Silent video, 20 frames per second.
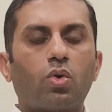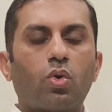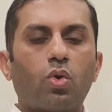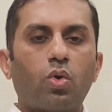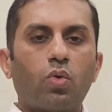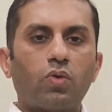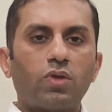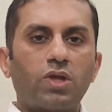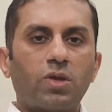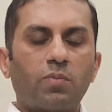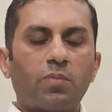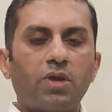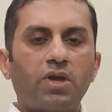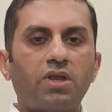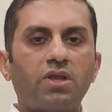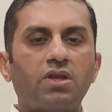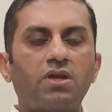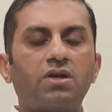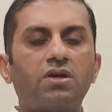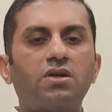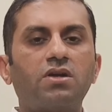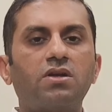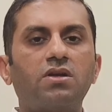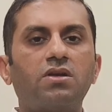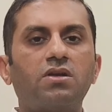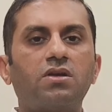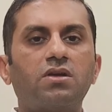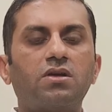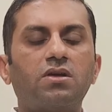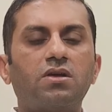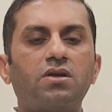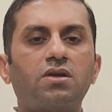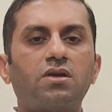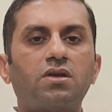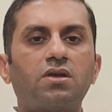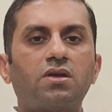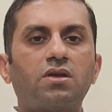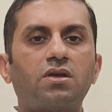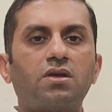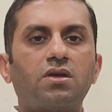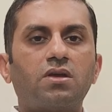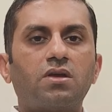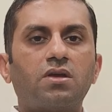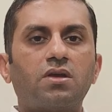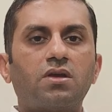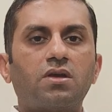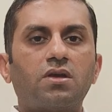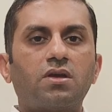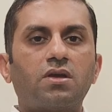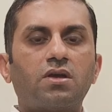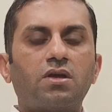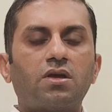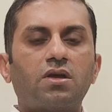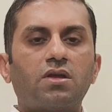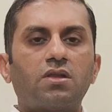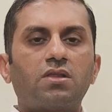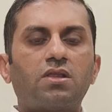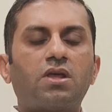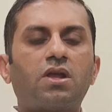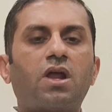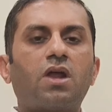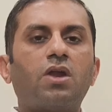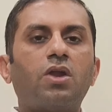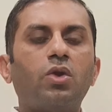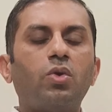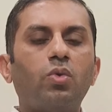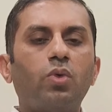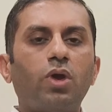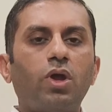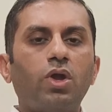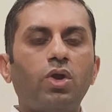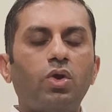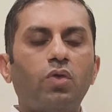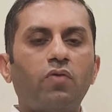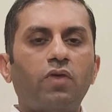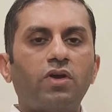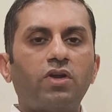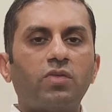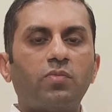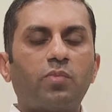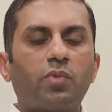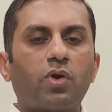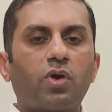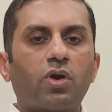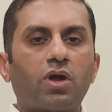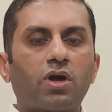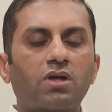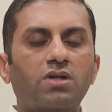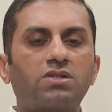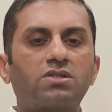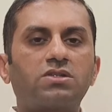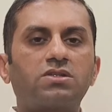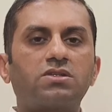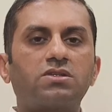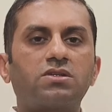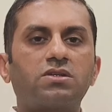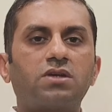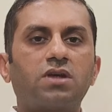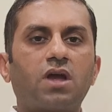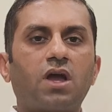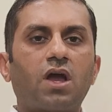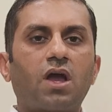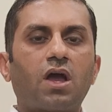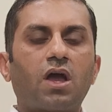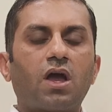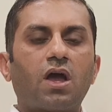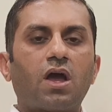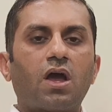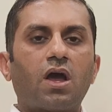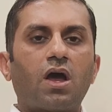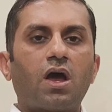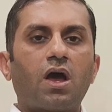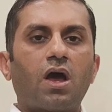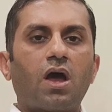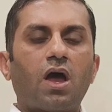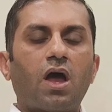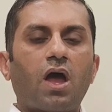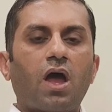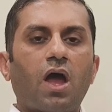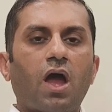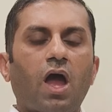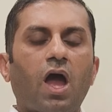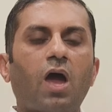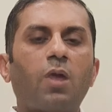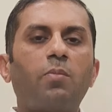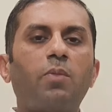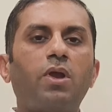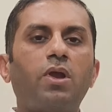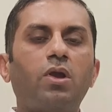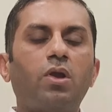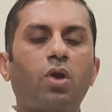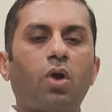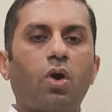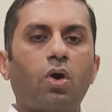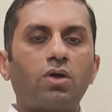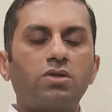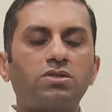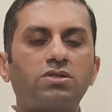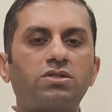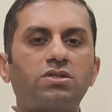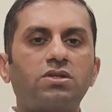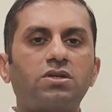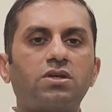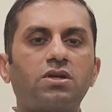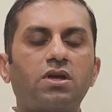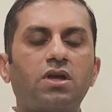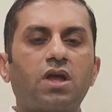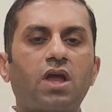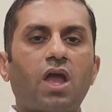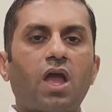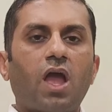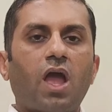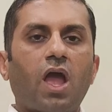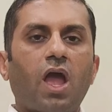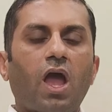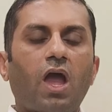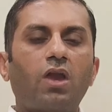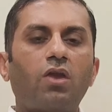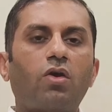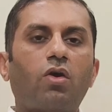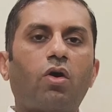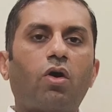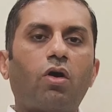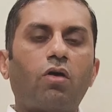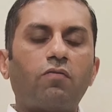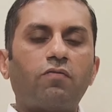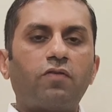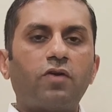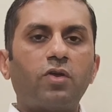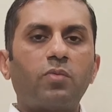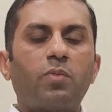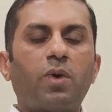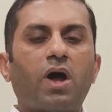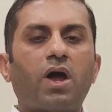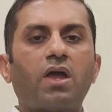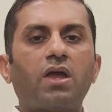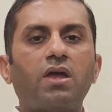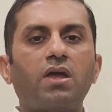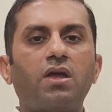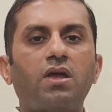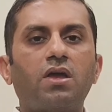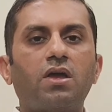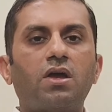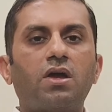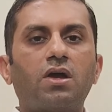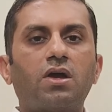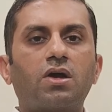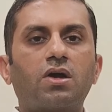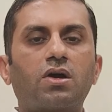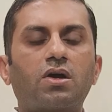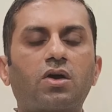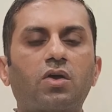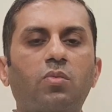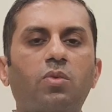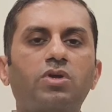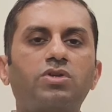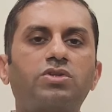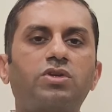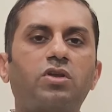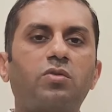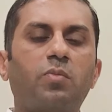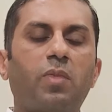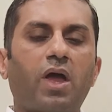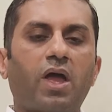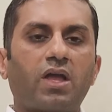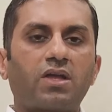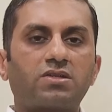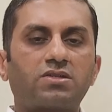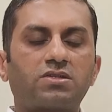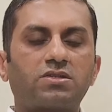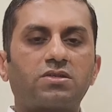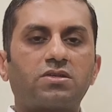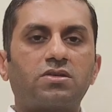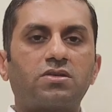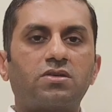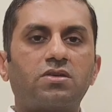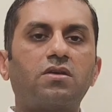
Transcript: Over the period, there are new innovative products have been launched and offered by commercial banks,